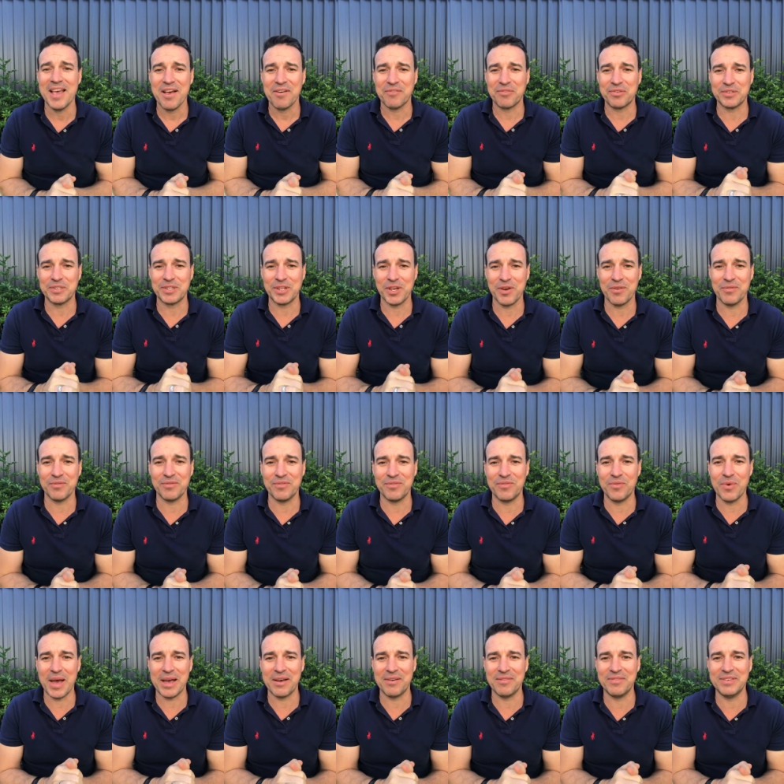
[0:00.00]
for us to go and
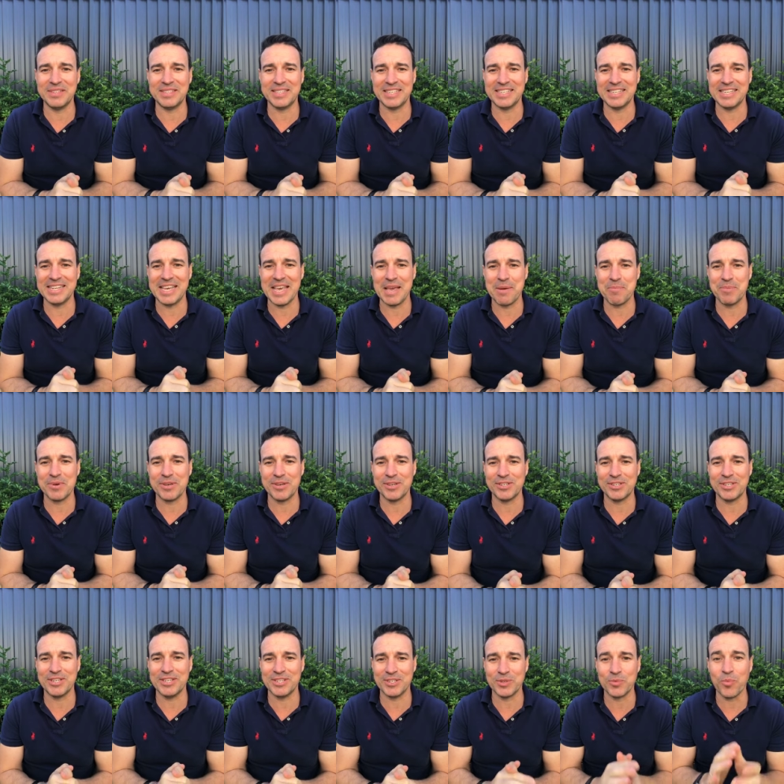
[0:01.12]
uh, visit it again because
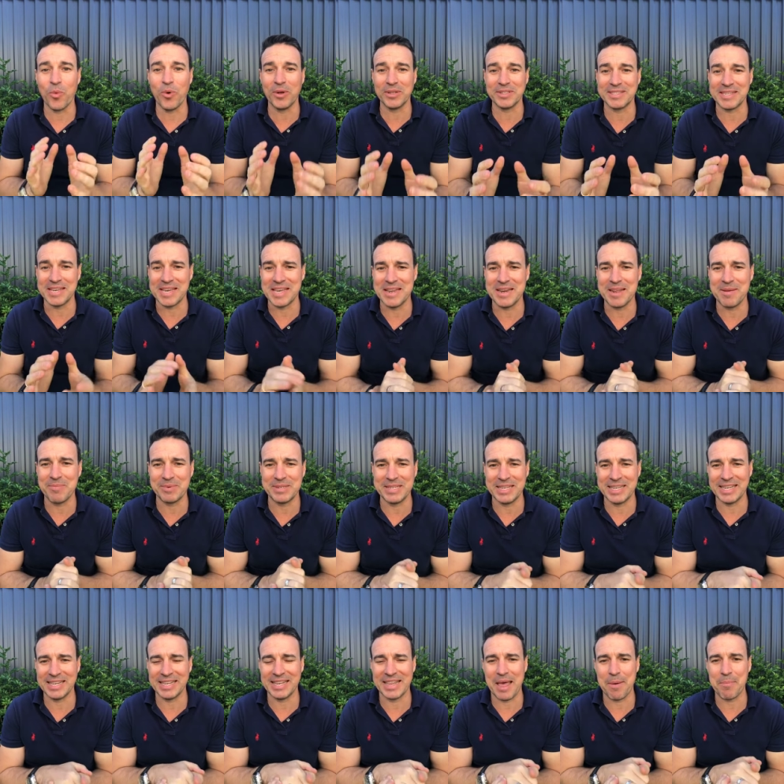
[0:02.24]
she just wants to eat in
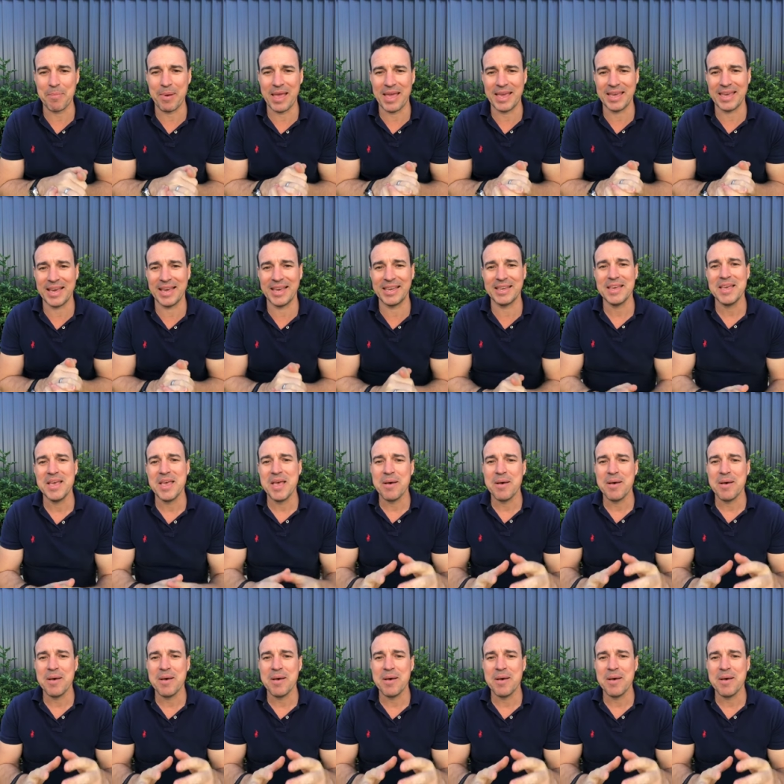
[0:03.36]
particular that pancake.